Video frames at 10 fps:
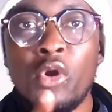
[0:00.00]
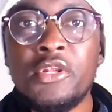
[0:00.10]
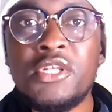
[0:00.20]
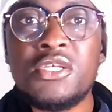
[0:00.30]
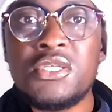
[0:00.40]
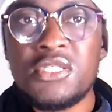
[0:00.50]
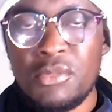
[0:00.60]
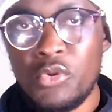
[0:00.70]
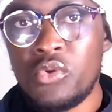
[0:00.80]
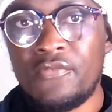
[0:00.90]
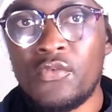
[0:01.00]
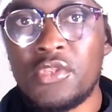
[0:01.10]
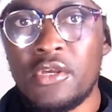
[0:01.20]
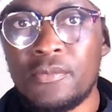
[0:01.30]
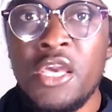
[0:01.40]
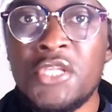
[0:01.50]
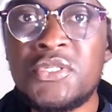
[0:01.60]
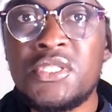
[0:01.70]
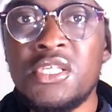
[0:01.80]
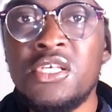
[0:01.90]
Politics is a beautiful thing. It's
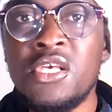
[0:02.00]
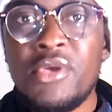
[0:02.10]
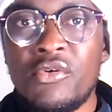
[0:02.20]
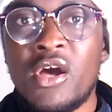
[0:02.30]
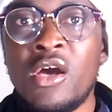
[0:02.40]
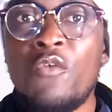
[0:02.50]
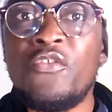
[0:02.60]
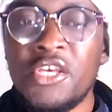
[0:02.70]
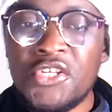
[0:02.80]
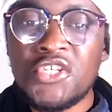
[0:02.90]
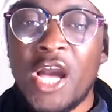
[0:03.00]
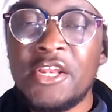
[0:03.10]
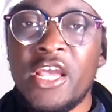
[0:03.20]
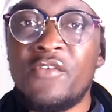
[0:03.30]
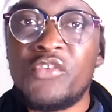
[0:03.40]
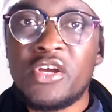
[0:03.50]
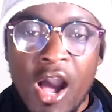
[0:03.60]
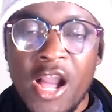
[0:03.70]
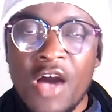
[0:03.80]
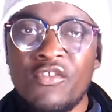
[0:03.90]
the pillar of each and every
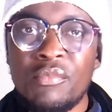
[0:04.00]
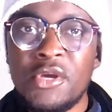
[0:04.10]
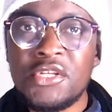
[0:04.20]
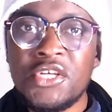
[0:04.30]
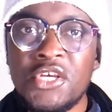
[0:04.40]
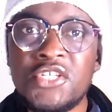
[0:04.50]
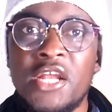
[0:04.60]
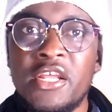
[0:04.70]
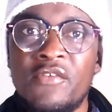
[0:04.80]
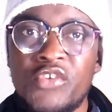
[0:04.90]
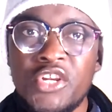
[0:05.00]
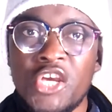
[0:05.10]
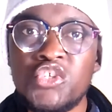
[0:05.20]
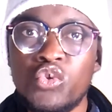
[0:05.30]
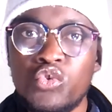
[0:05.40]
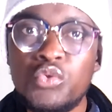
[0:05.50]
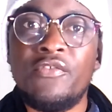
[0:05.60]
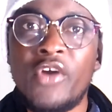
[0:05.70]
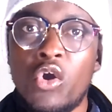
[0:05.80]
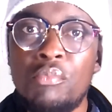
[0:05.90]
government, each and every nation to
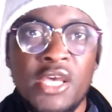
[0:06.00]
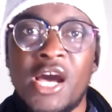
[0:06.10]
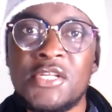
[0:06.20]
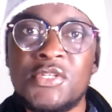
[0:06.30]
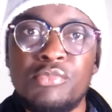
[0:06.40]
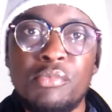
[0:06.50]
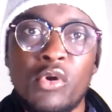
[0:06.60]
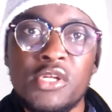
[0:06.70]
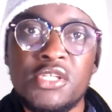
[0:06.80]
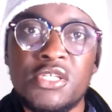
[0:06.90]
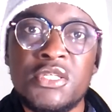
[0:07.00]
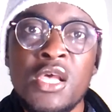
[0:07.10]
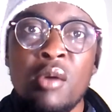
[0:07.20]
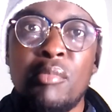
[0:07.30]
develop. There has to be politics.